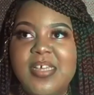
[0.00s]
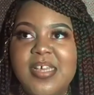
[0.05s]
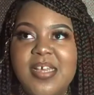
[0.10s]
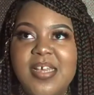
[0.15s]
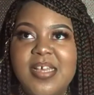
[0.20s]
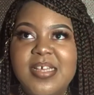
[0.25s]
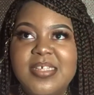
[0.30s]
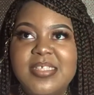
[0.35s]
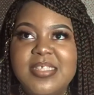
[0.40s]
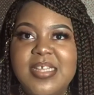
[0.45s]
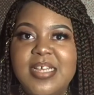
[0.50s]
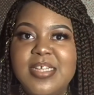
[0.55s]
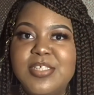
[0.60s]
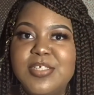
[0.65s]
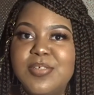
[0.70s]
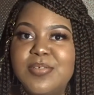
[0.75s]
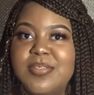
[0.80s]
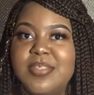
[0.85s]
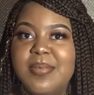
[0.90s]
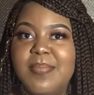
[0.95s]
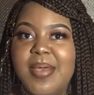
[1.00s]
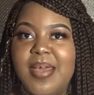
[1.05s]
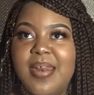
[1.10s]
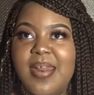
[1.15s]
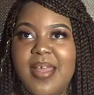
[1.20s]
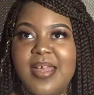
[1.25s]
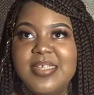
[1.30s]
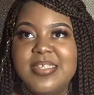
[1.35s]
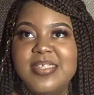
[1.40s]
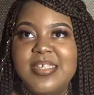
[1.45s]
it. Stay tuned to my
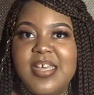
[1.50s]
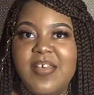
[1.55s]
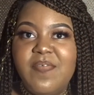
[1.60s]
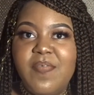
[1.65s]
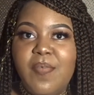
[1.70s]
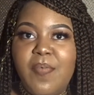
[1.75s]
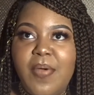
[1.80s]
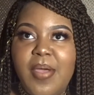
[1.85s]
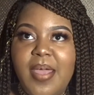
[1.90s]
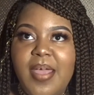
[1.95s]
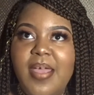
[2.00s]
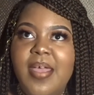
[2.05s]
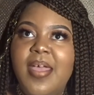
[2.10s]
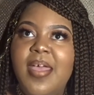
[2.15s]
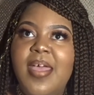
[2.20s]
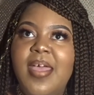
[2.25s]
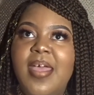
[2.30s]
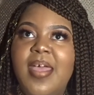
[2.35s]
next giveaway.